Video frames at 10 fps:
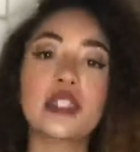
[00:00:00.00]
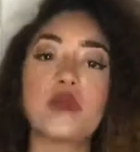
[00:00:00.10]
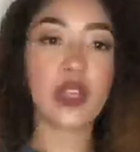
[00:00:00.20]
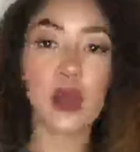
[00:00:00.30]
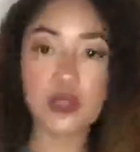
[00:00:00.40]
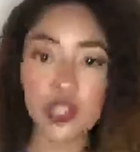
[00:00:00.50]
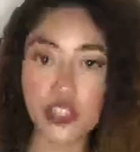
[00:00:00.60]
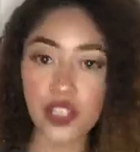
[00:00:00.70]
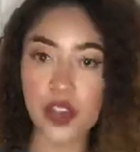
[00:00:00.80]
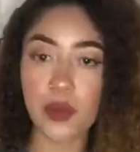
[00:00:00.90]
I'm just going to
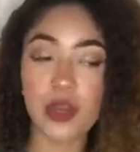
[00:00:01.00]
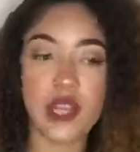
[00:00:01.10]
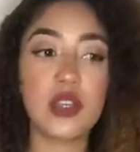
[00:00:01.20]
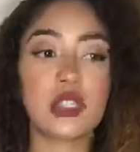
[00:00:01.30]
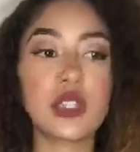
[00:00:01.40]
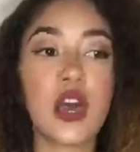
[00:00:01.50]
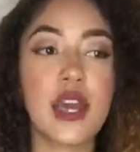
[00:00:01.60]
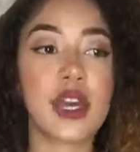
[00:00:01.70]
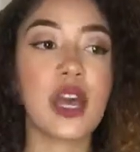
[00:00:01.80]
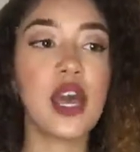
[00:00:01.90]
show you what it looks
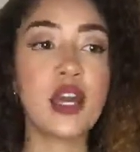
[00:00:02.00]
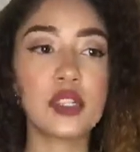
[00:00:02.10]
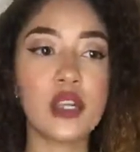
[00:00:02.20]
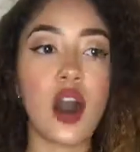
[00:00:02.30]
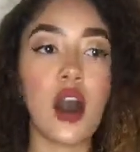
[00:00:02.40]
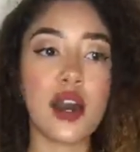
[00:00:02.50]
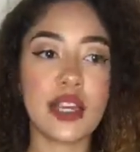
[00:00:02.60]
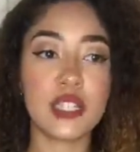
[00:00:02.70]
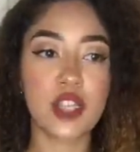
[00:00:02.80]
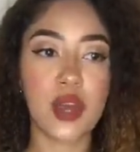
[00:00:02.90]
like tied.
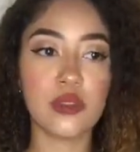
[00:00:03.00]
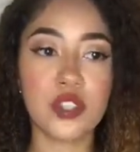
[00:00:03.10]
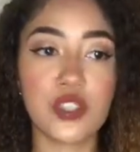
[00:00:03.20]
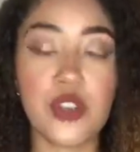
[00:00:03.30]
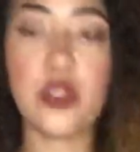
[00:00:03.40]
So just show